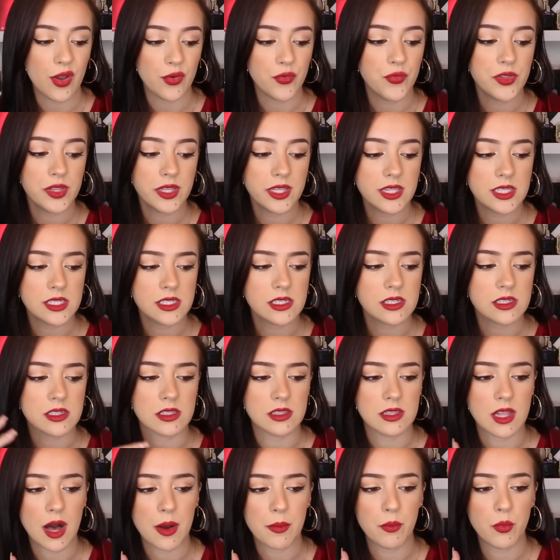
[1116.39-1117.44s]
I feel like this is a
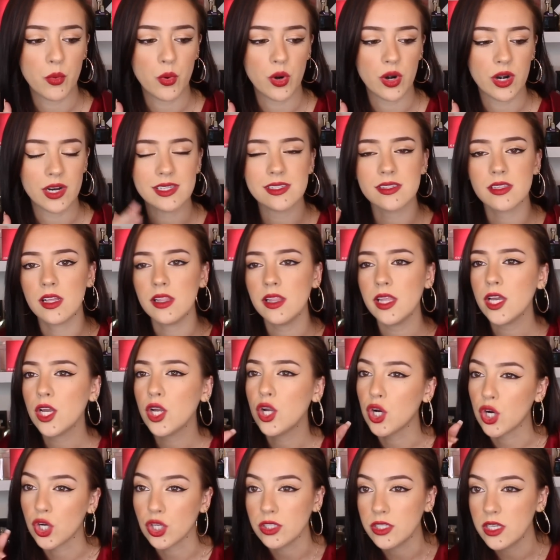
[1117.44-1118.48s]
lot more, it's not like
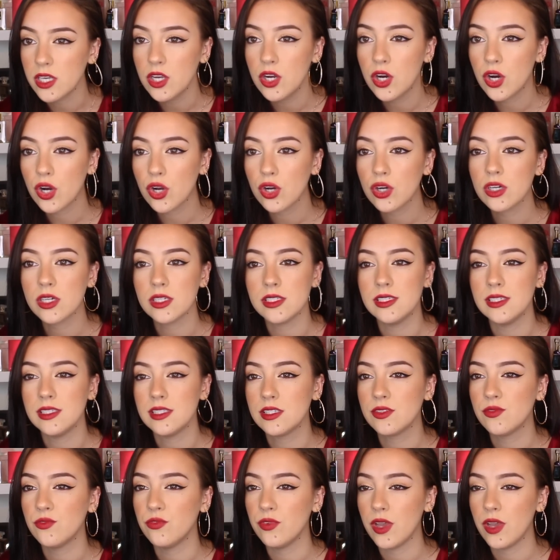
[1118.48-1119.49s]
girly girl because it